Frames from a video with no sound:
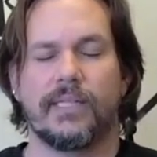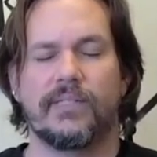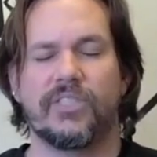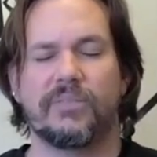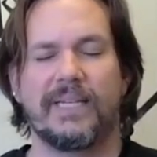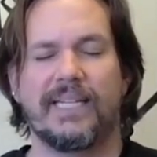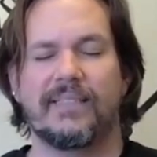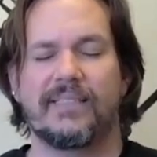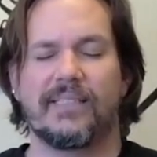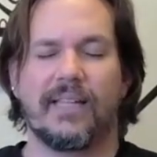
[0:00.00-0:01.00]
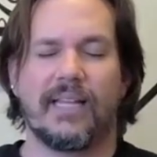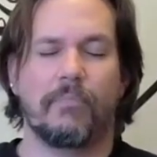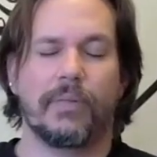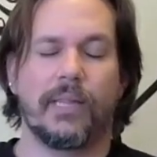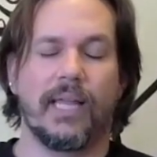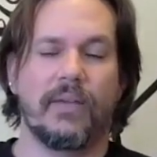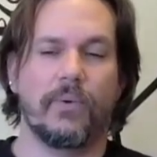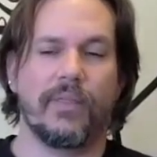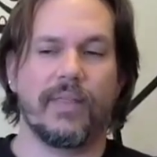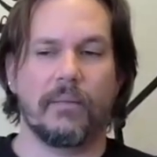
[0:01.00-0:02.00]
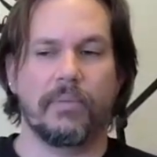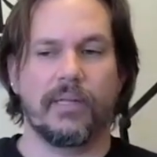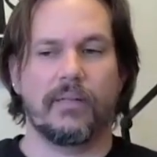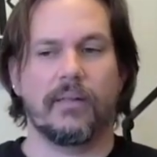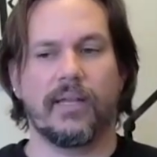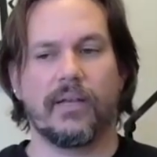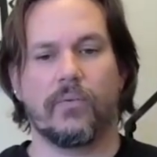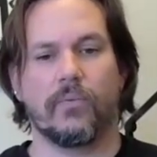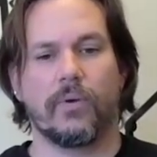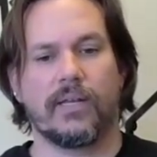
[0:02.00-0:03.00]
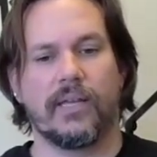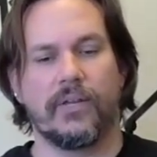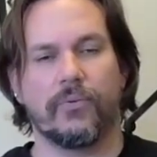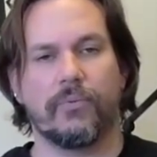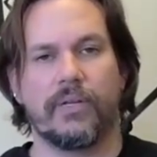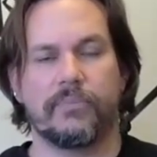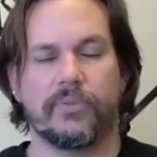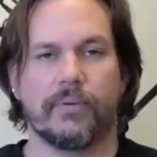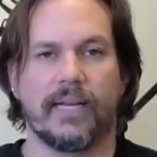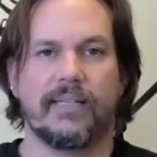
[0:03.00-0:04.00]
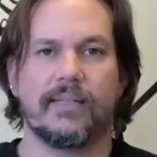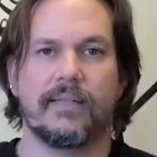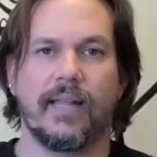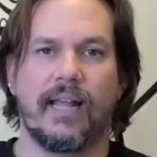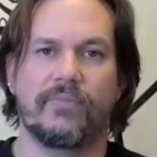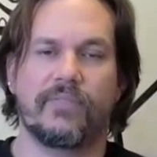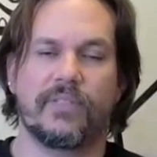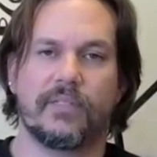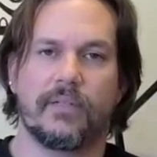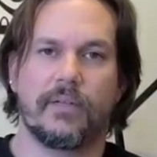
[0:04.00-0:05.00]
And then just begin to like play with that a bit, like rocking your ribs right and left,